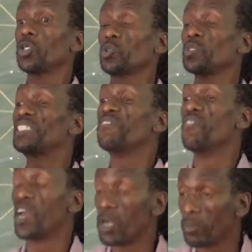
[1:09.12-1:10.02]
to
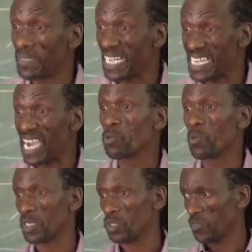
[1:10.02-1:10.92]
develop the
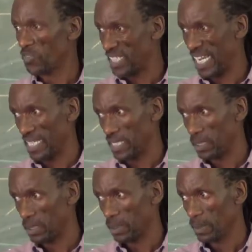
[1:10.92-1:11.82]
language of
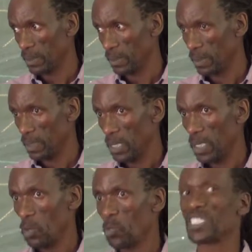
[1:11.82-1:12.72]
chess,
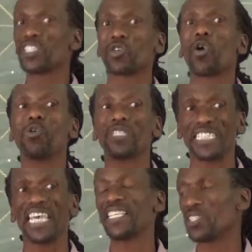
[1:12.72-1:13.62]
which is
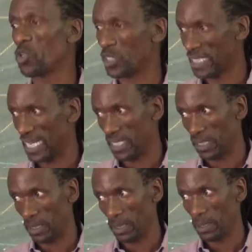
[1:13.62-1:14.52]
called chess
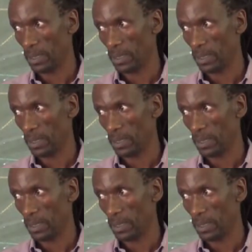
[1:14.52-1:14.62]
notation,